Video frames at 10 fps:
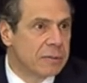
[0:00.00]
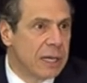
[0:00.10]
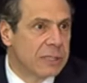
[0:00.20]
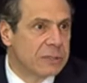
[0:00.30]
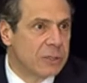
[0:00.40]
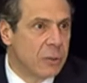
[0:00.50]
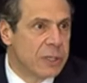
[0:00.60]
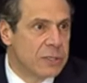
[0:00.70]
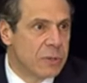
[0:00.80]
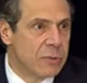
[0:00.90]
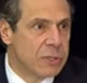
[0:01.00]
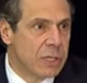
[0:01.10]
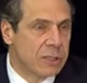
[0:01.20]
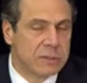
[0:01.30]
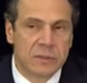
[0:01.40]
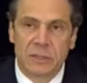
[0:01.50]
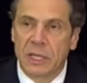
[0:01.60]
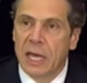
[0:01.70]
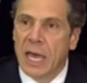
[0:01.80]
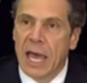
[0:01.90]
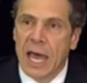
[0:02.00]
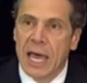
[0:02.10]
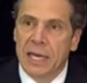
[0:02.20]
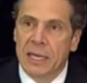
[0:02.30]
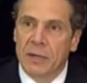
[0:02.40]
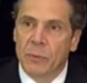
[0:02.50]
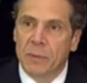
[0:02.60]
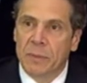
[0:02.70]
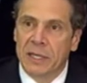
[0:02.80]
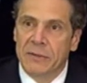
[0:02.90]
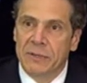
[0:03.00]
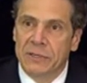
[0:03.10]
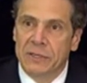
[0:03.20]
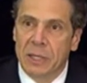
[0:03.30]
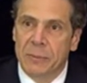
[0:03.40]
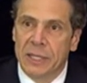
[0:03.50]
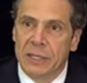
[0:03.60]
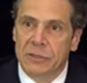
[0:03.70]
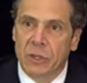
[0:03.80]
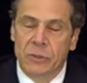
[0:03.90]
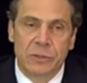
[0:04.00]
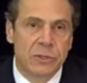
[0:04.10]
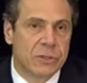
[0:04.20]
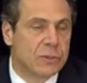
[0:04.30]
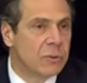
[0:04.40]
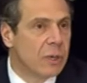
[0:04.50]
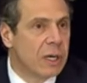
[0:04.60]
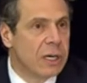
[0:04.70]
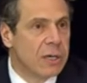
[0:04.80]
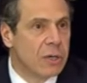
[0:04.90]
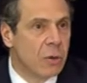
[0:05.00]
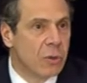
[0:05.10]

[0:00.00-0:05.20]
consequence and results, and we believe this summit is going to do no